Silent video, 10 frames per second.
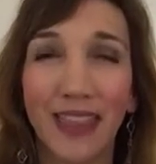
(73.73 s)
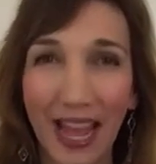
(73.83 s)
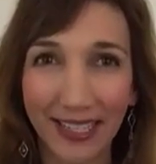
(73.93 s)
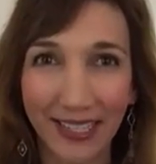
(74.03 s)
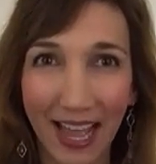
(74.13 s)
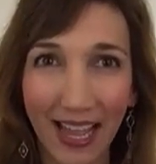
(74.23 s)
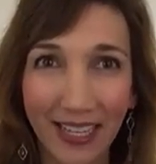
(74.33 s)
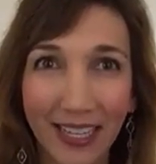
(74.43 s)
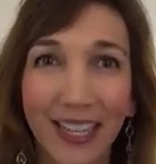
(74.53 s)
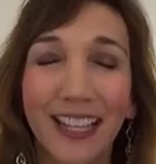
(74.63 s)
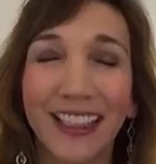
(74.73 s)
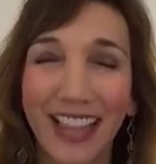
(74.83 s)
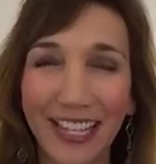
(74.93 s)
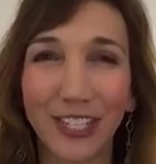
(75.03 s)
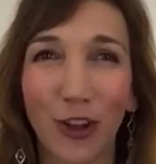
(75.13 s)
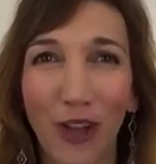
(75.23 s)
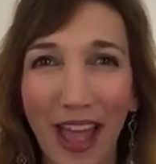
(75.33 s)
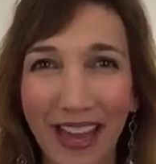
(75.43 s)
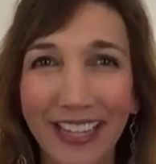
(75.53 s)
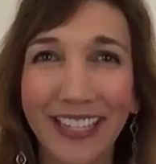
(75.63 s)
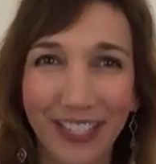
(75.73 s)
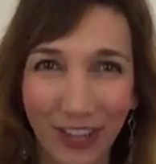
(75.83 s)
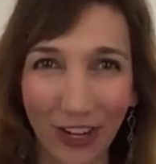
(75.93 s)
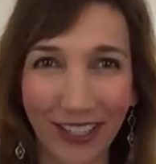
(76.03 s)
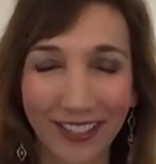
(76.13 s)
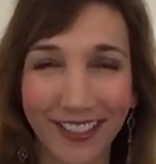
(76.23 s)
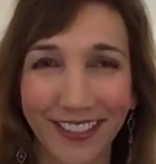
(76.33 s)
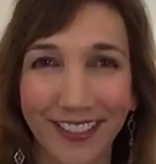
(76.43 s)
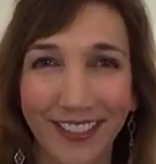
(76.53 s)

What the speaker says: That said, let's go ahead and get started.